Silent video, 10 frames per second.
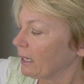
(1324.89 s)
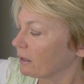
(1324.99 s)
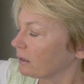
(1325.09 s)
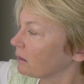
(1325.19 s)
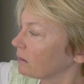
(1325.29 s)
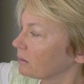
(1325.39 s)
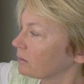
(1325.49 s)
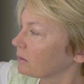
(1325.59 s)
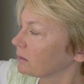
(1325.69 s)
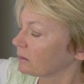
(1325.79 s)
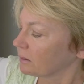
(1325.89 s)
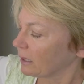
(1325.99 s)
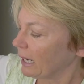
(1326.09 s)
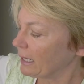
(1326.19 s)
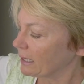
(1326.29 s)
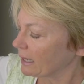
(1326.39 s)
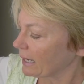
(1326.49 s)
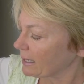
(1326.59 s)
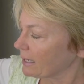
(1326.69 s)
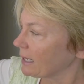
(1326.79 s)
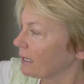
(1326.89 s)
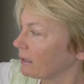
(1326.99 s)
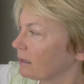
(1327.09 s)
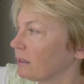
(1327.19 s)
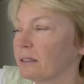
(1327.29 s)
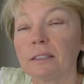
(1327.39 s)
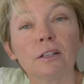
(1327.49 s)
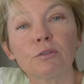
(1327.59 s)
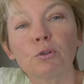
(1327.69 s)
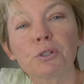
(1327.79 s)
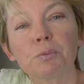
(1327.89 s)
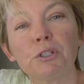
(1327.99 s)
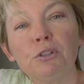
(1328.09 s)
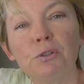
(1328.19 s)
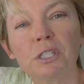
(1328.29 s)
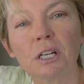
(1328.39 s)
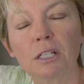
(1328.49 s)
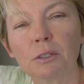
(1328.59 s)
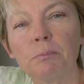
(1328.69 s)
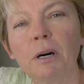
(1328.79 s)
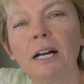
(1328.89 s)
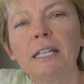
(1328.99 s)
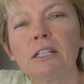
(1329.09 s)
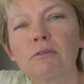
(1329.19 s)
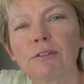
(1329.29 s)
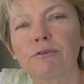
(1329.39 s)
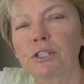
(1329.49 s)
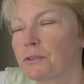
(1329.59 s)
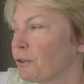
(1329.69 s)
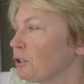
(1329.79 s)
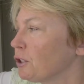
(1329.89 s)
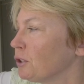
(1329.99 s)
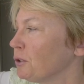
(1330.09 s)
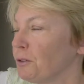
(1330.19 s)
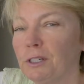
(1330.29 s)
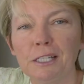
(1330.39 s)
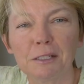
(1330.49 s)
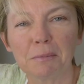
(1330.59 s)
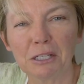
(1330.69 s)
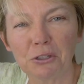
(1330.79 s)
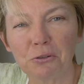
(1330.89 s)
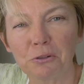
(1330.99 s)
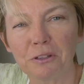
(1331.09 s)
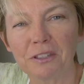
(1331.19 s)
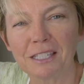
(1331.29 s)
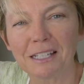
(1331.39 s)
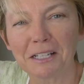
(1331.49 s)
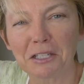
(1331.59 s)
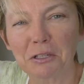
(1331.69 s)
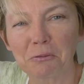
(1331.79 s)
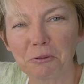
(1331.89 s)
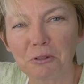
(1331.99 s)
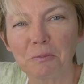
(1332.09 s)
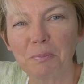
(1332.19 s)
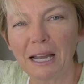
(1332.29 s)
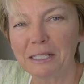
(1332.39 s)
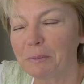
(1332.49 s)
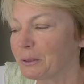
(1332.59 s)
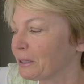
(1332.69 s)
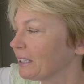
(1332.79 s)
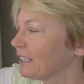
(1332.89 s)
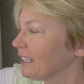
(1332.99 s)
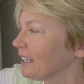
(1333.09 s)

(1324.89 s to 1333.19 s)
eel into that scene. Of course, when you start combining reference photos, you need to make sure that the sizes are all compatible.